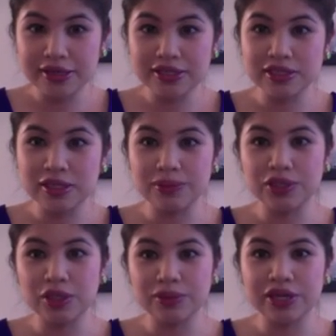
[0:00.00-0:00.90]
That's
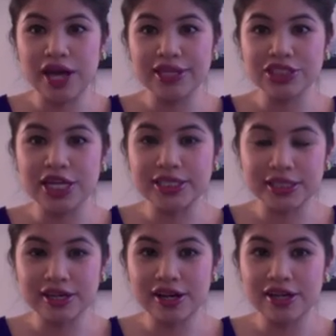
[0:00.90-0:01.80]

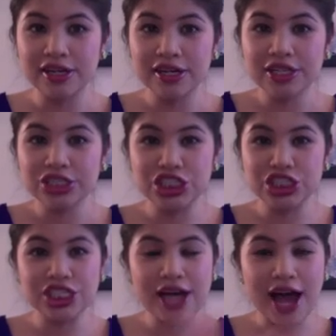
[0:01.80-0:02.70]

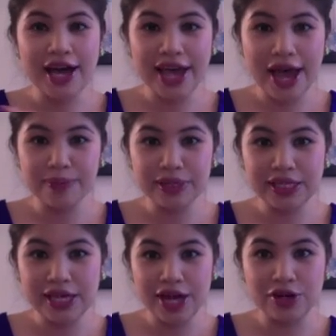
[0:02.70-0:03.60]

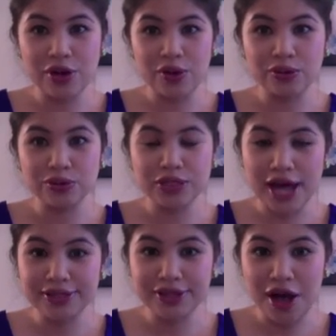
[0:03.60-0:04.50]

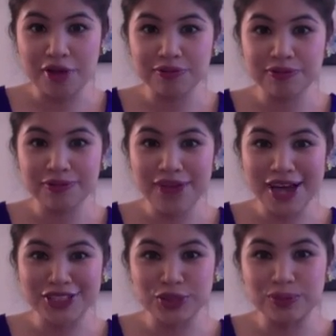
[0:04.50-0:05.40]
www.jessicagimeno.com.
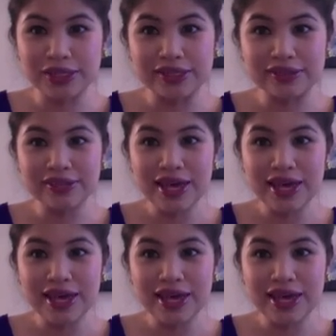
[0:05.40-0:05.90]
Fashionably Ill.